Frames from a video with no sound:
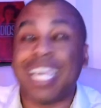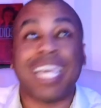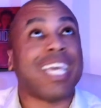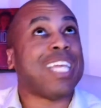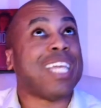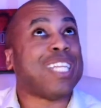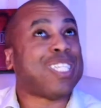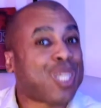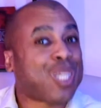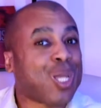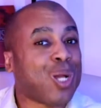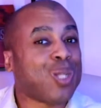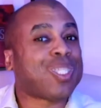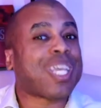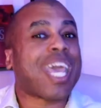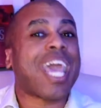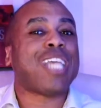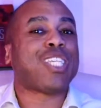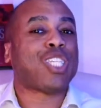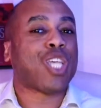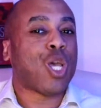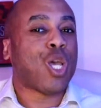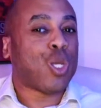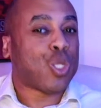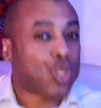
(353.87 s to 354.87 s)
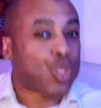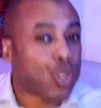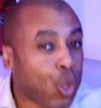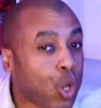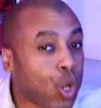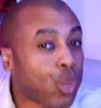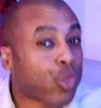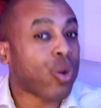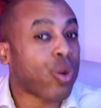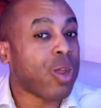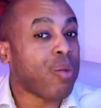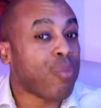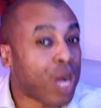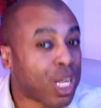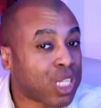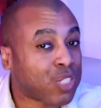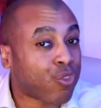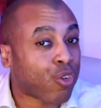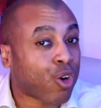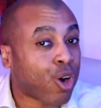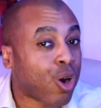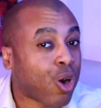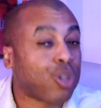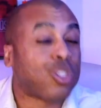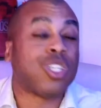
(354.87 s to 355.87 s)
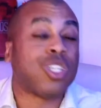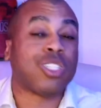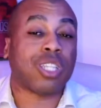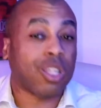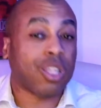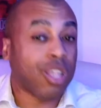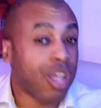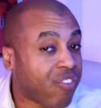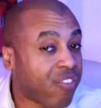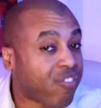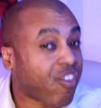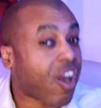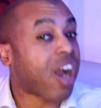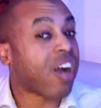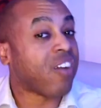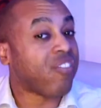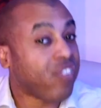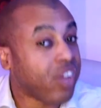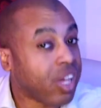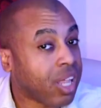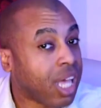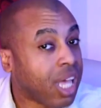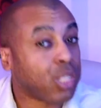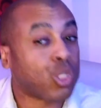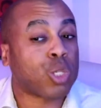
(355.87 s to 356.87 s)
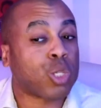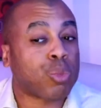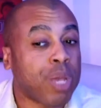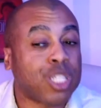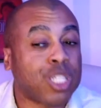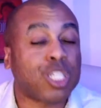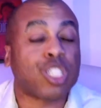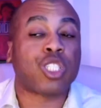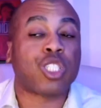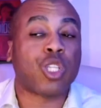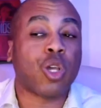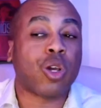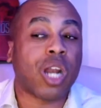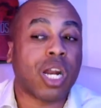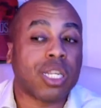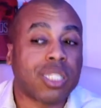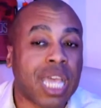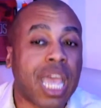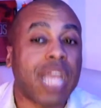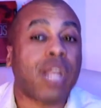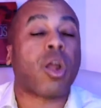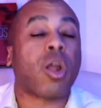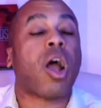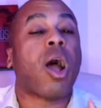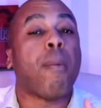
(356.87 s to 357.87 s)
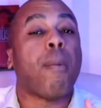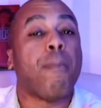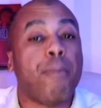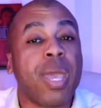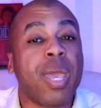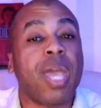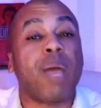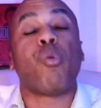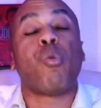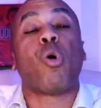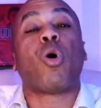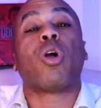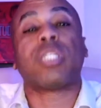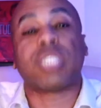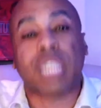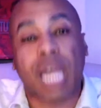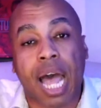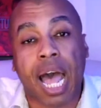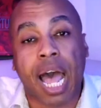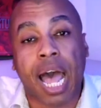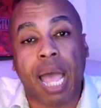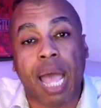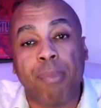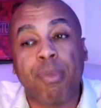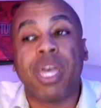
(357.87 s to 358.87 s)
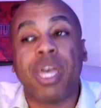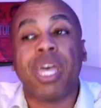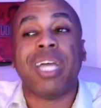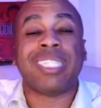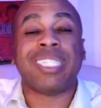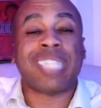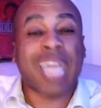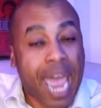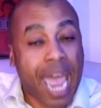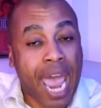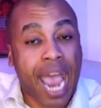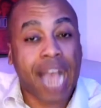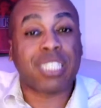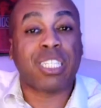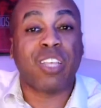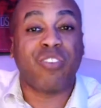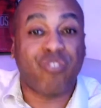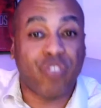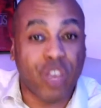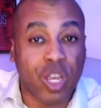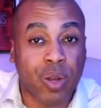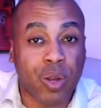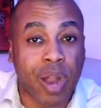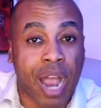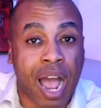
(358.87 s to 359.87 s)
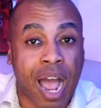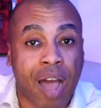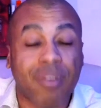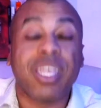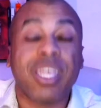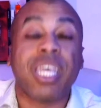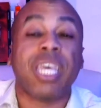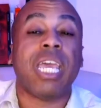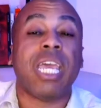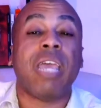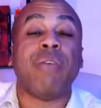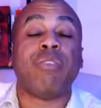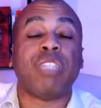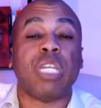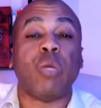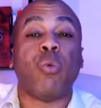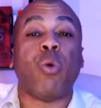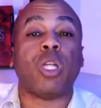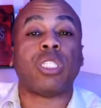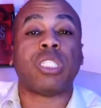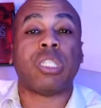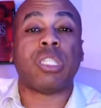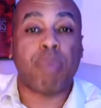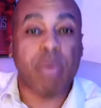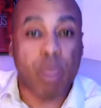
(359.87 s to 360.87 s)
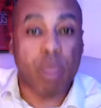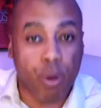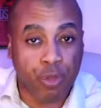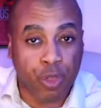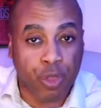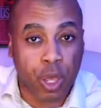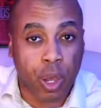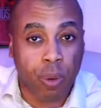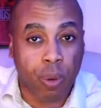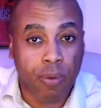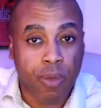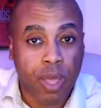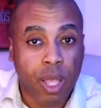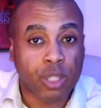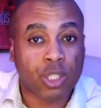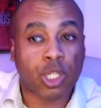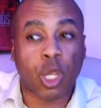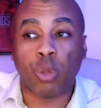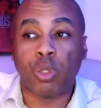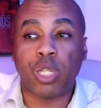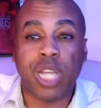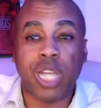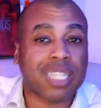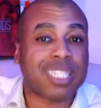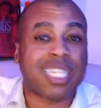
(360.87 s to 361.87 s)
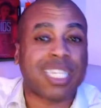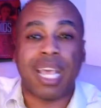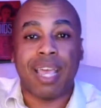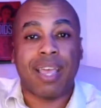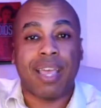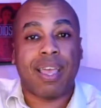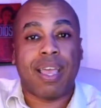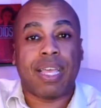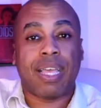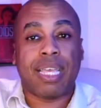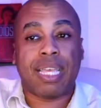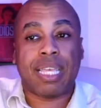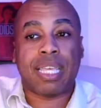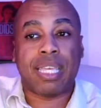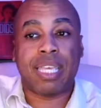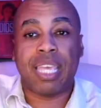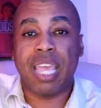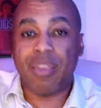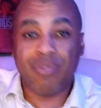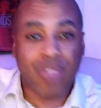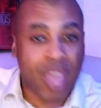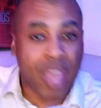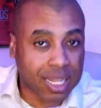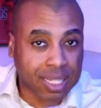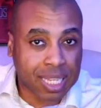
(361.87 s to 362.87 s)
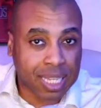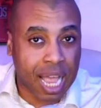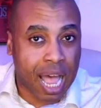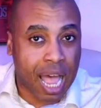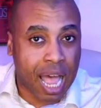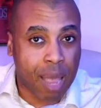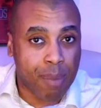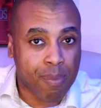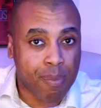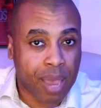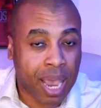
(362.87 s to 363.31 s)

It still takes 2 to 3 months for her to solidify her feelings, which means it's still going to take her a bit more time to actually figure out if she wants to be with you. So just give that time.